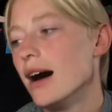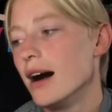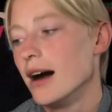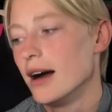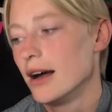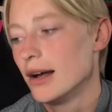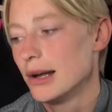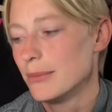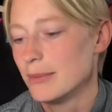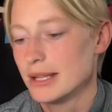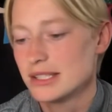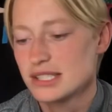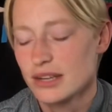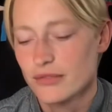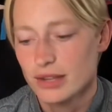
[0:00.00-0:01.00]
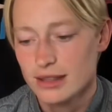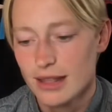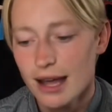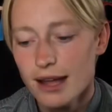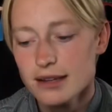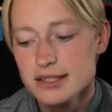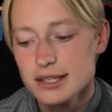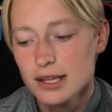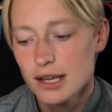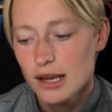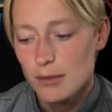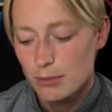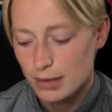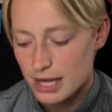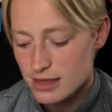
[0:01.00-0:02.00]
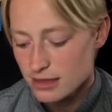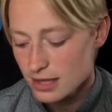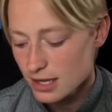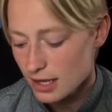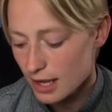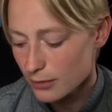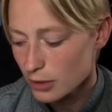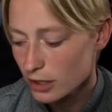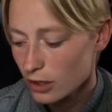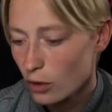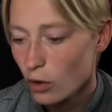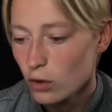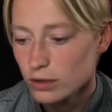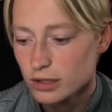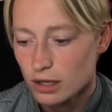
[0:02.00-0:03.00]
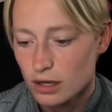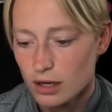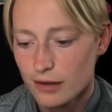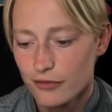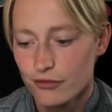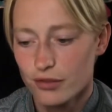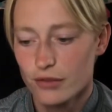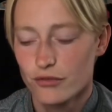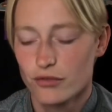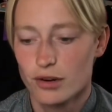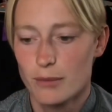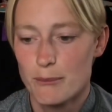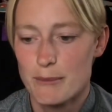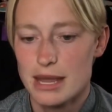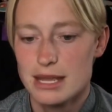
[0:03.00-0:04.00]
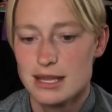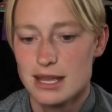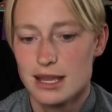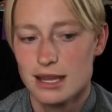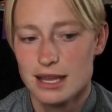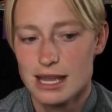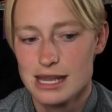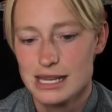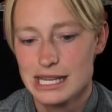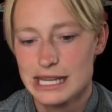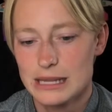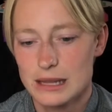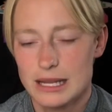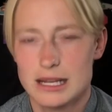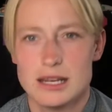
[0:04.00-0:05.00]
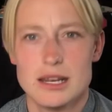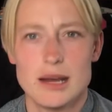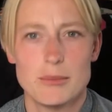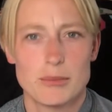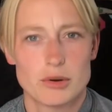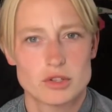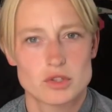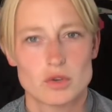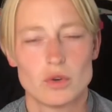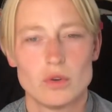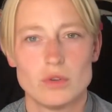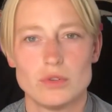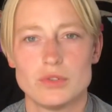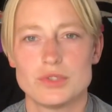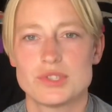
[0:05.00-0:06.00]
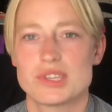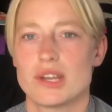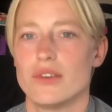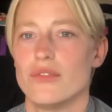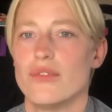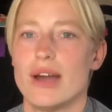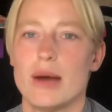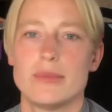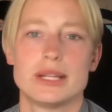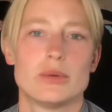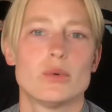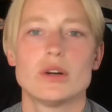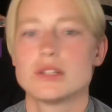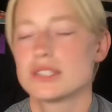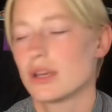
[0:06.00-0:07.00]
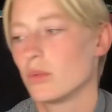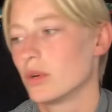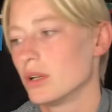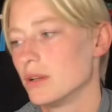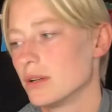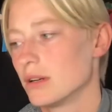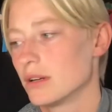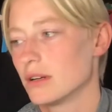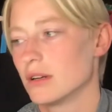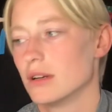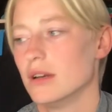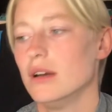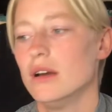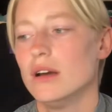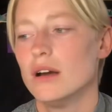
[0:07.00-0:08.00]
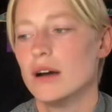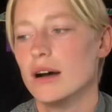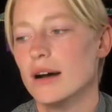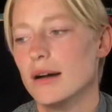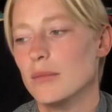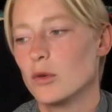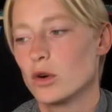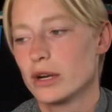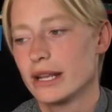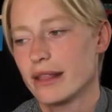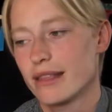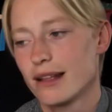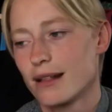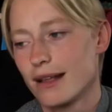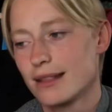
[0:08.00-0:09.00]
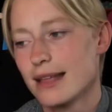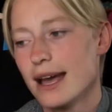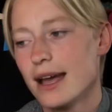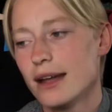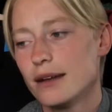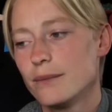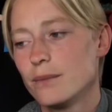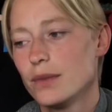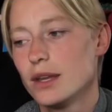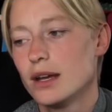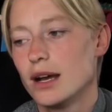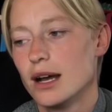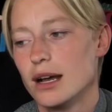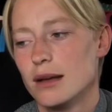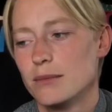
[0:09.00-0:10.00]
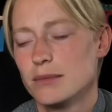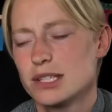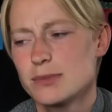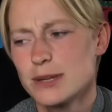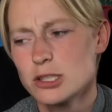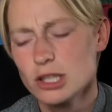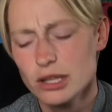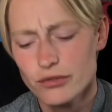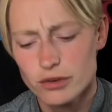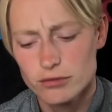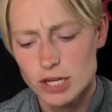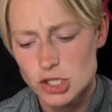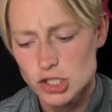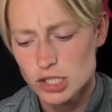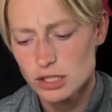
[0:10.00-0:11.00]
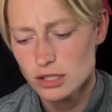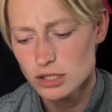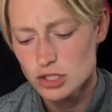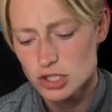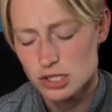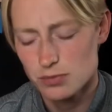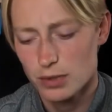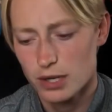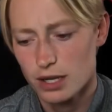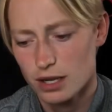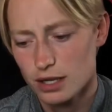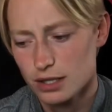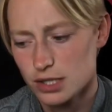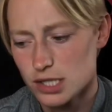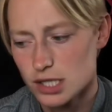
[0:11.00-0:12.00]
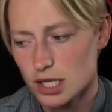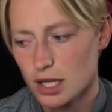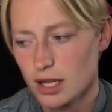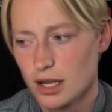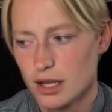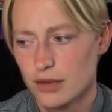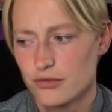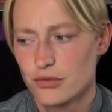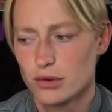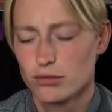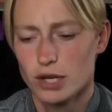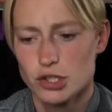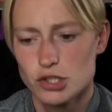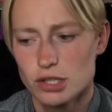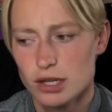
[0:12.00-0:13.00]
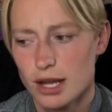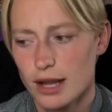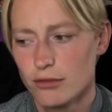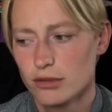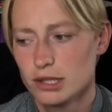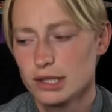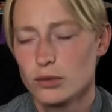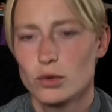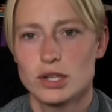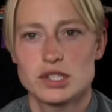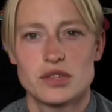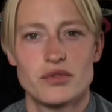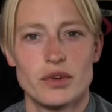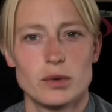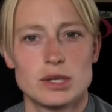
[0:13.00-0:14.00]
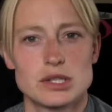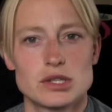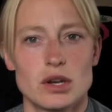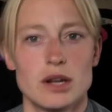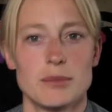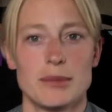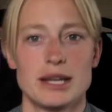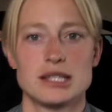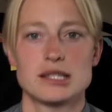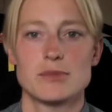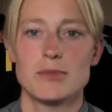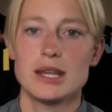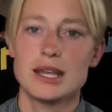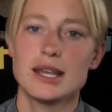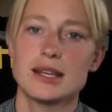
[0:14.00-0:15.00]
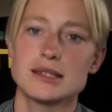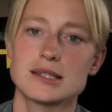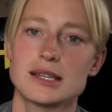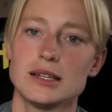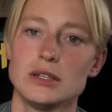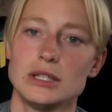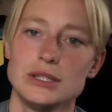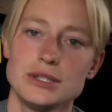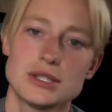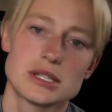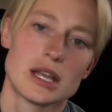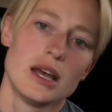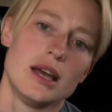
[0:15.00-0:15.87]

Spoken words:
and stuff like that, but I think I'm gonna hold off from making any like numbers goals of how many words I wanna learn or anything like that, especially for Russian, just because for Russian, I really want to focus on my speaking skills.